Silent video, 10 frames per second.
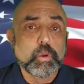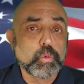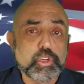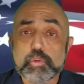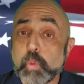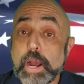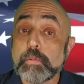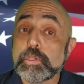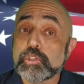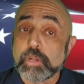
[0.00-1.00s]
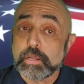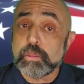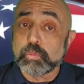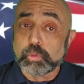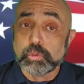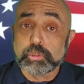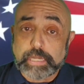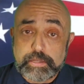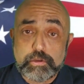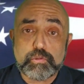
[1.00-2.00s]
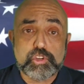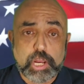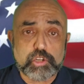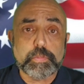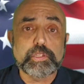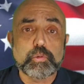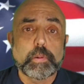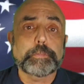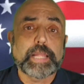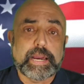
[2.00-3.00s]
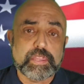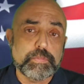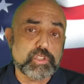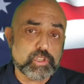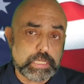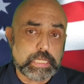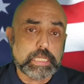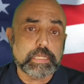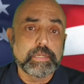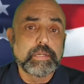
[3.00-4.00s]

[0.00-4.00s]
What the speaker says: which is why we study the rules and use judgment to apply them as needed.